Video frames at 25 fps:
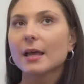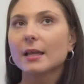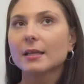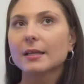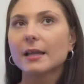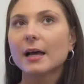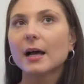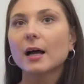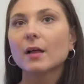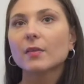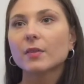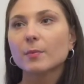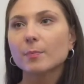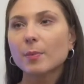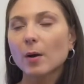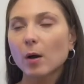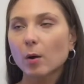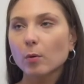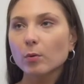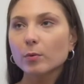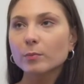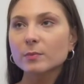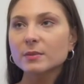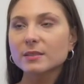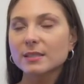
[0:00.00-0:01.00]
Now, the
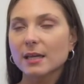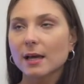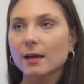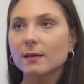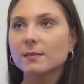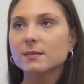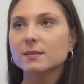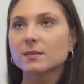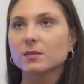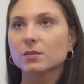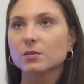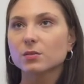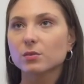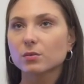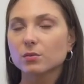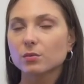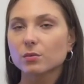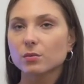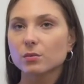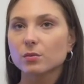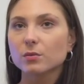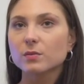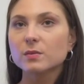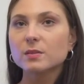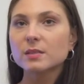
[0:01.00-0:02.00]
poem does
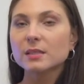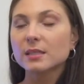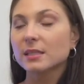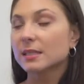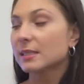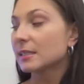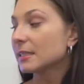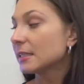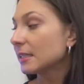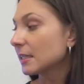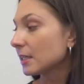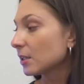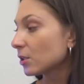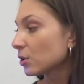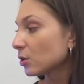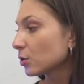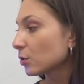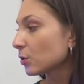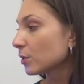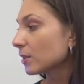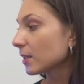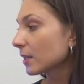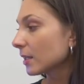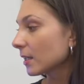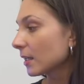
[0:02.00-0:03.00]
use
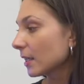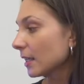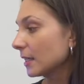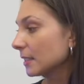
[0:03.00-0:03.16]
continued